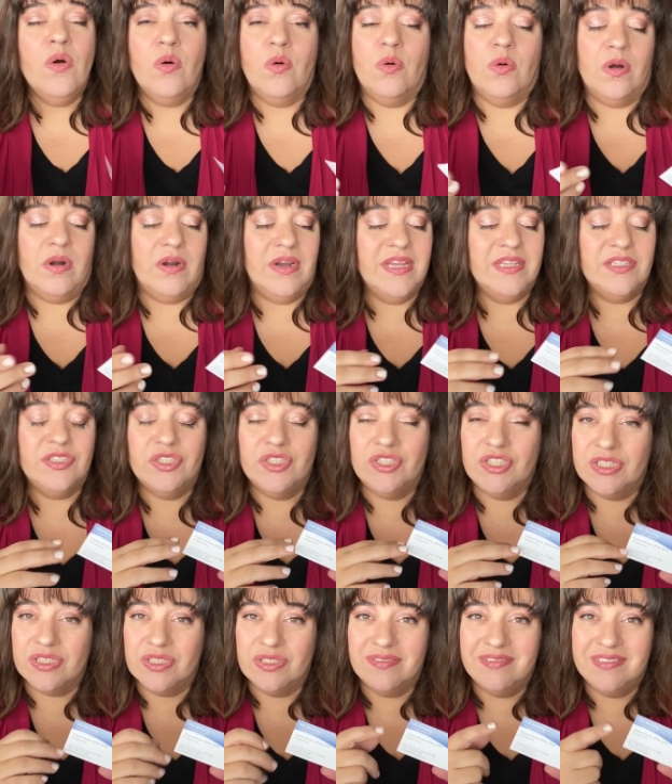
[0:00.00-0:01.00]
or it's
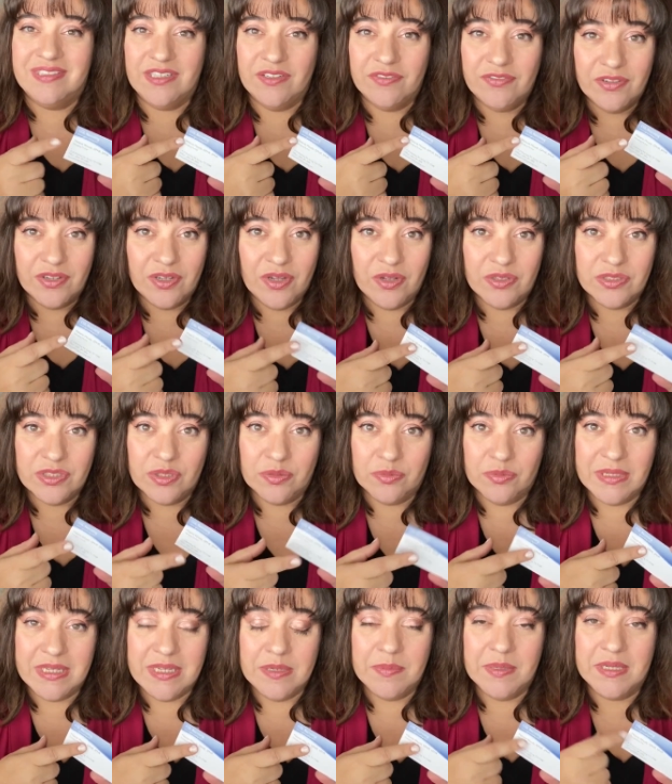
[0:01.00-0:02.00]
just difficult to
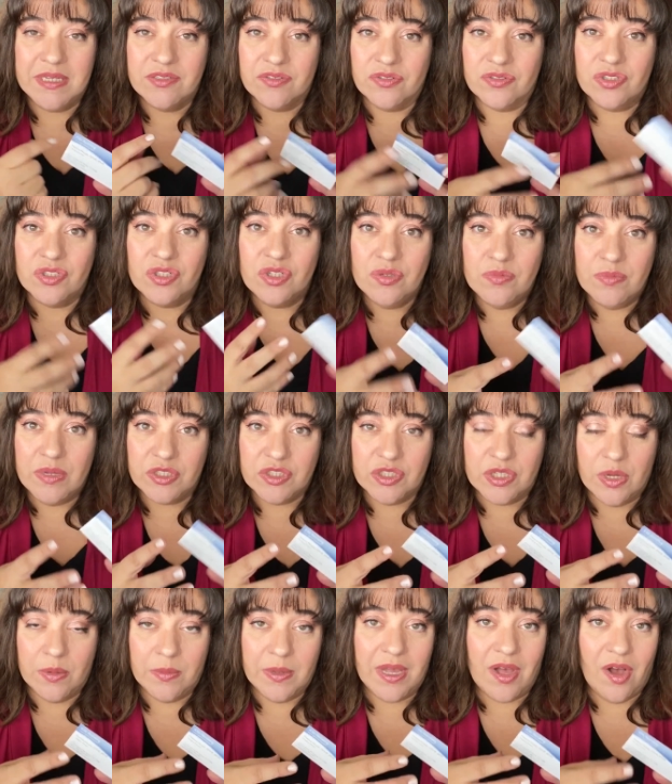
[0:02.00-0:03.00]
read because there's too
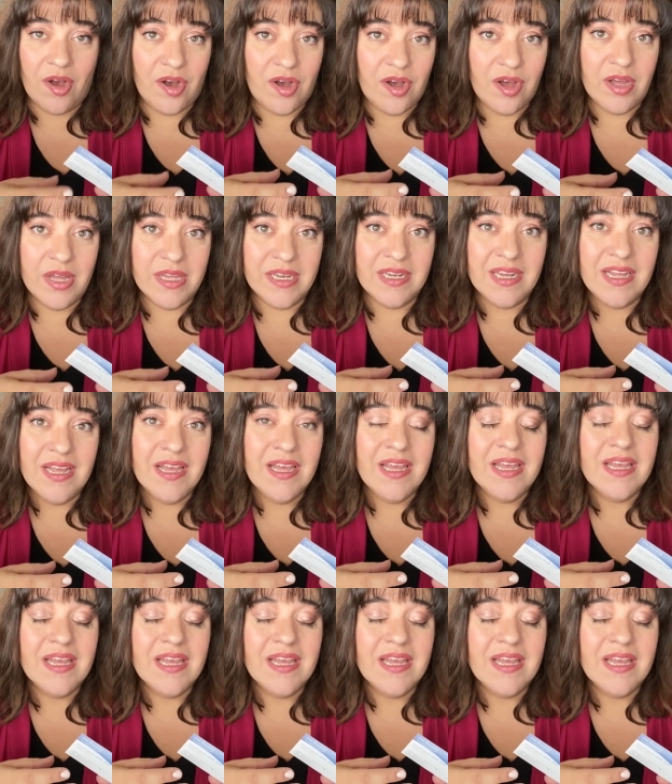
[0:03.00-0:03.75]
much going on,